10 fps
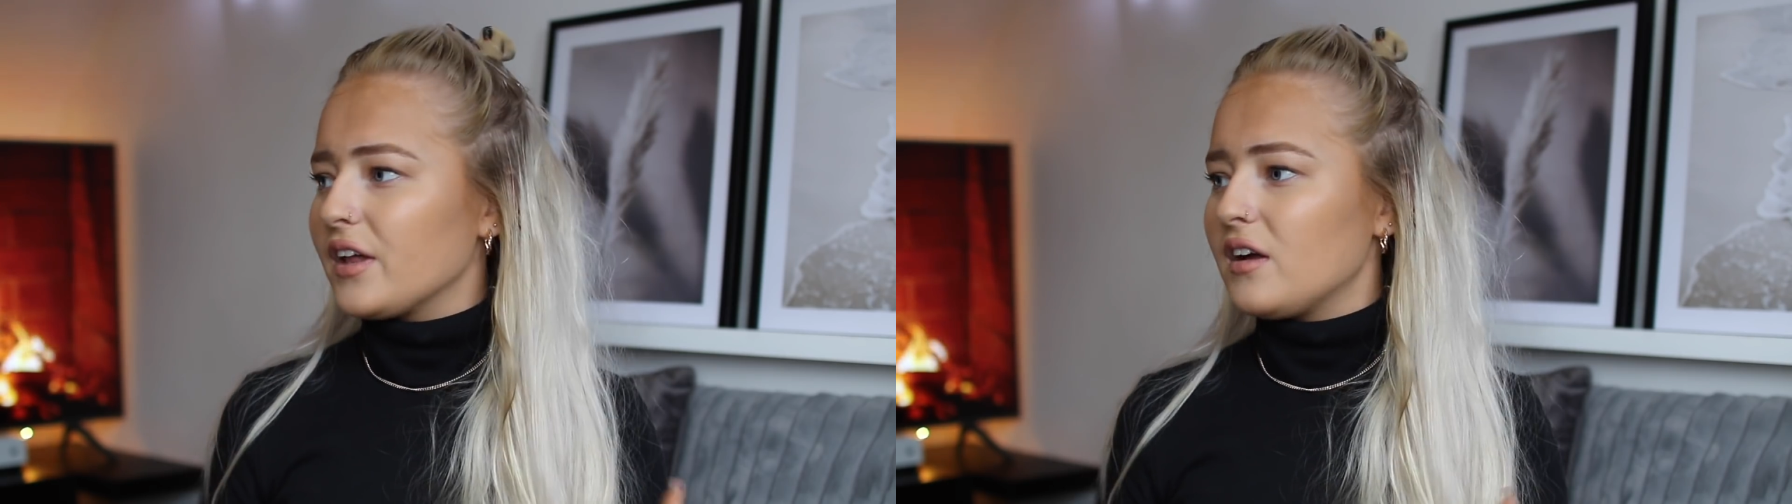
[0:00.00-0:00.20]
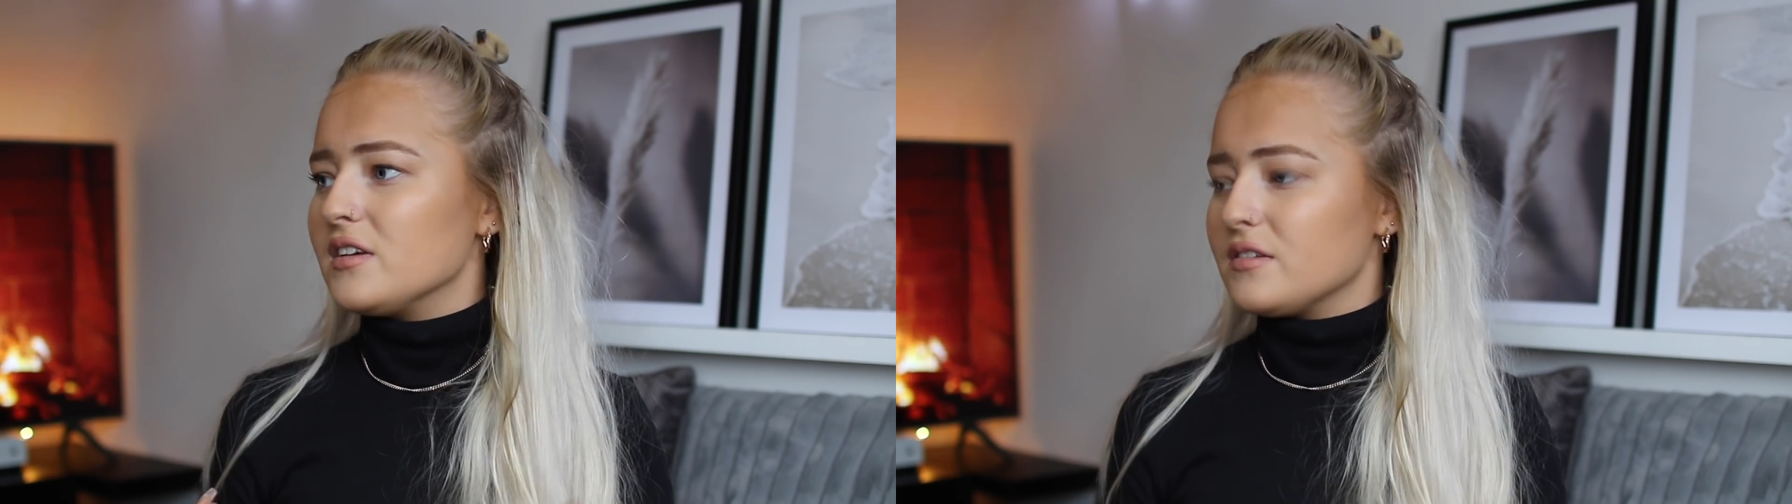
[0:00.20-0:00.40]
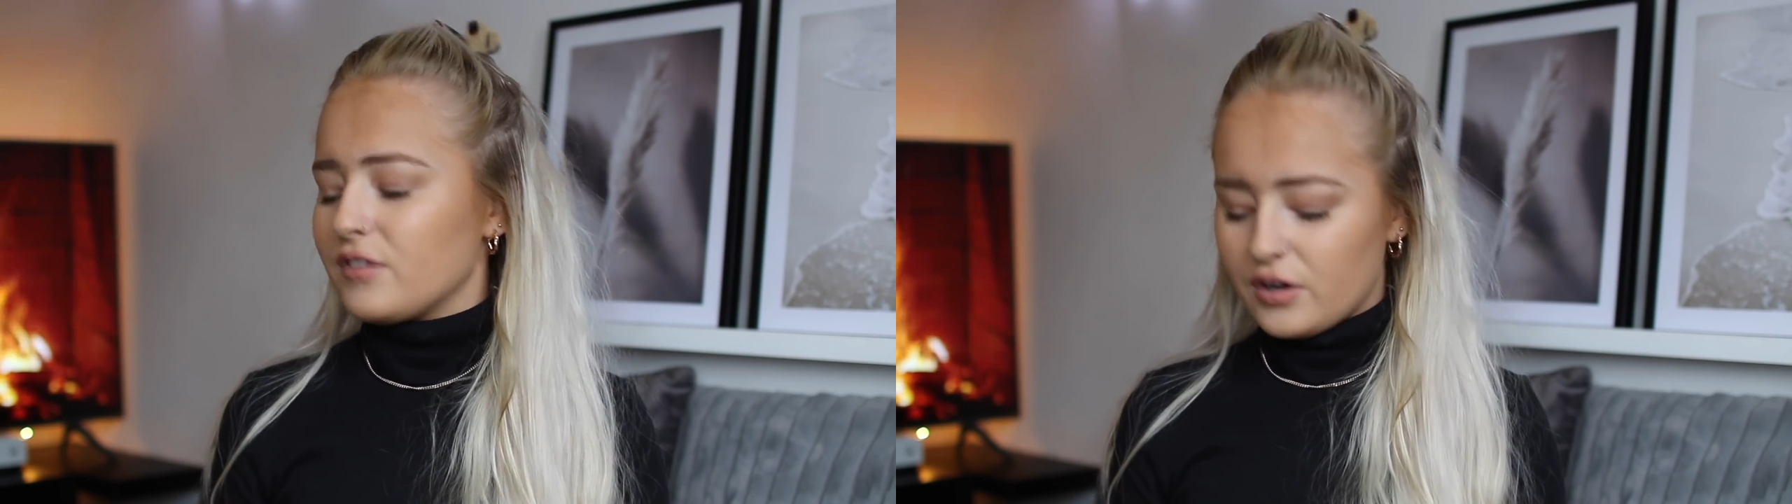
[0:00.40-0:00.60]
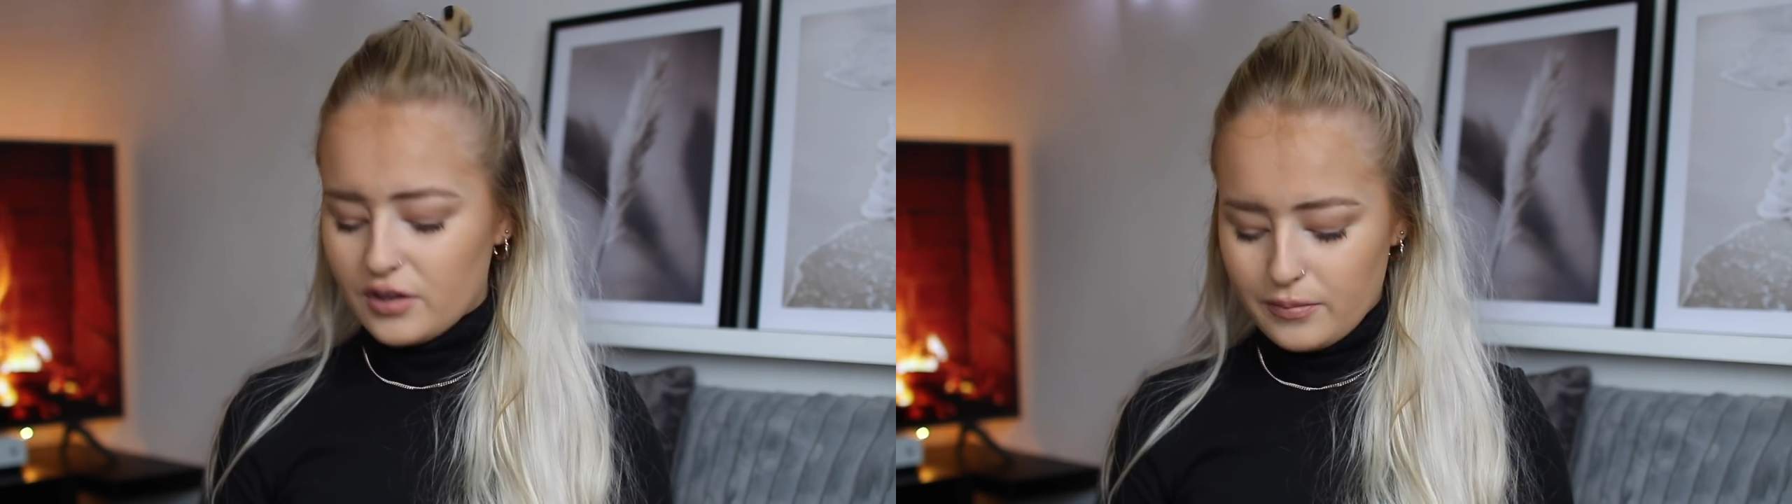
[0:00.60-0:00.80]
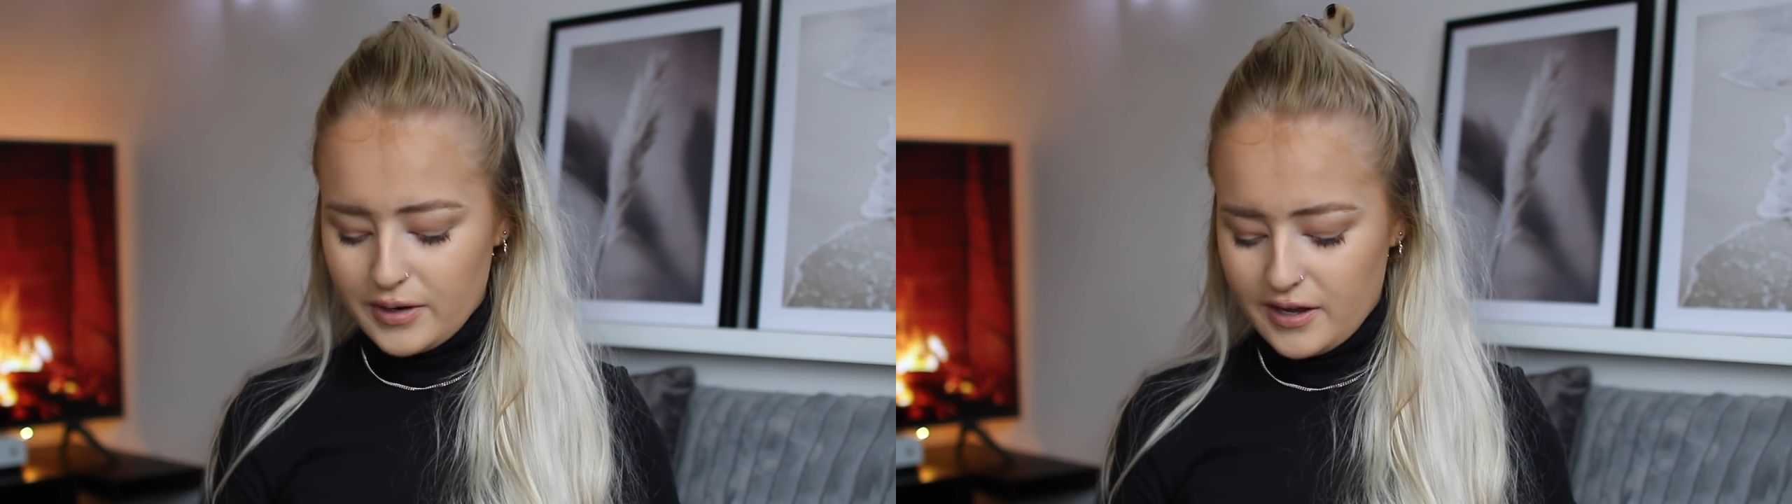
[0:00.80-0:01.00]
clothes I've got
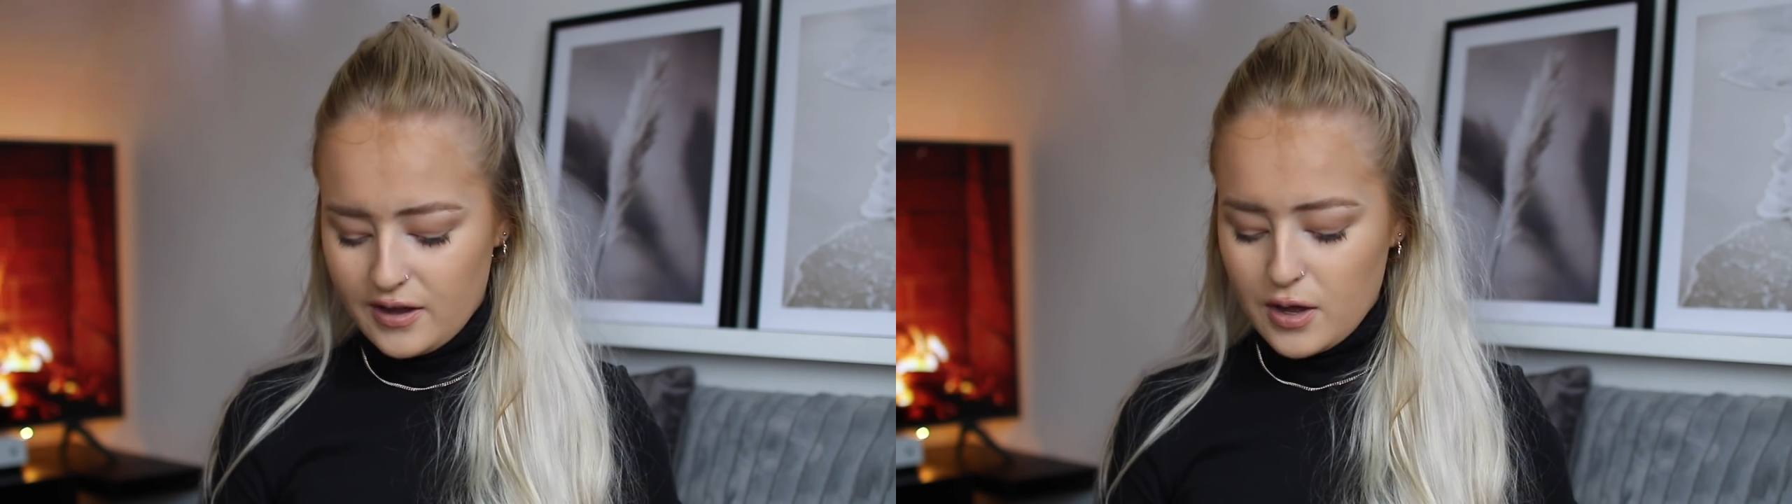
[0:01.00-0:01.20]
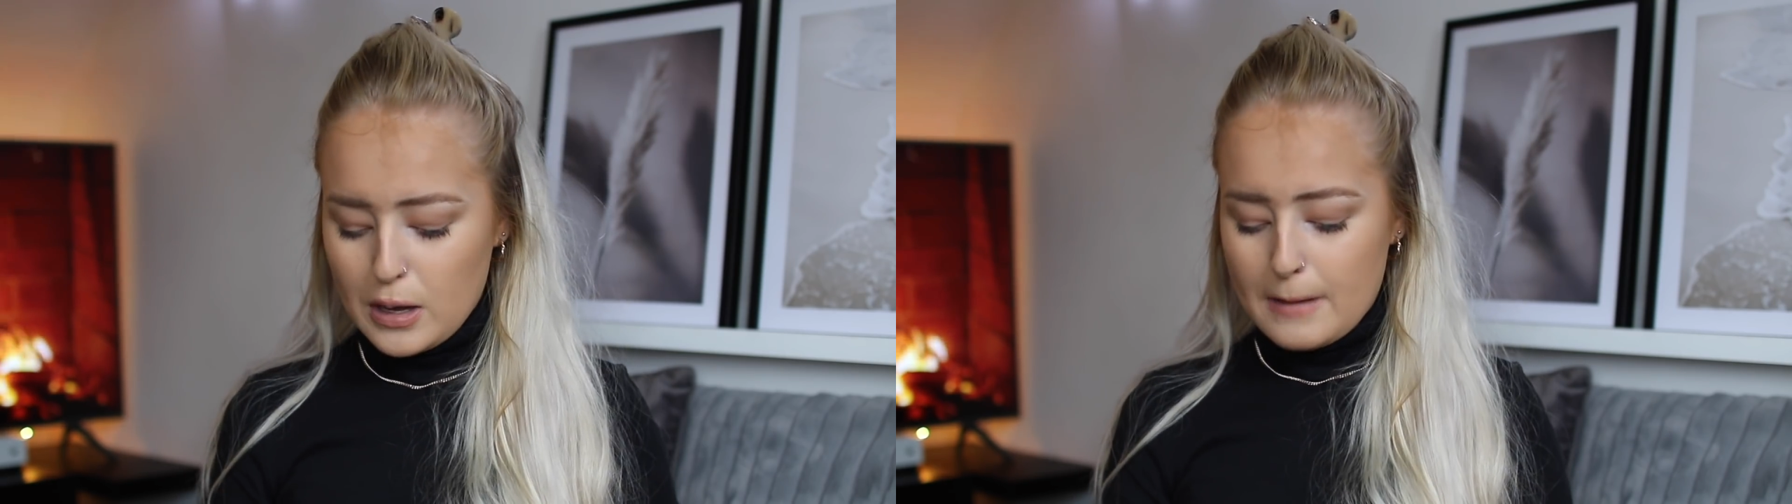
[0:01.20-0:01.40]
at the minute.